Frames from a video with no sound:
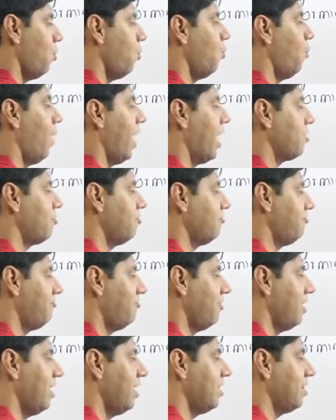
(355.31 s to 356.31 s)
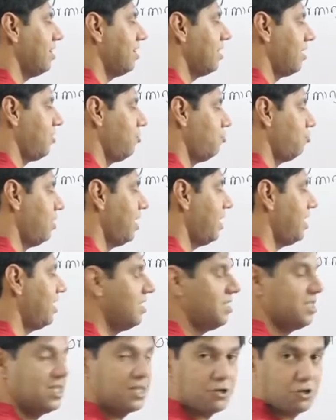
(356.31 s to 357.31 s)
where you fill in the unit
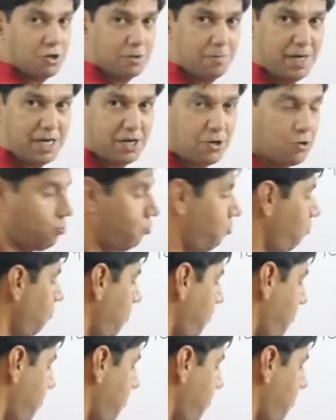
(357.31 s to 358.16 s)
digit could be 2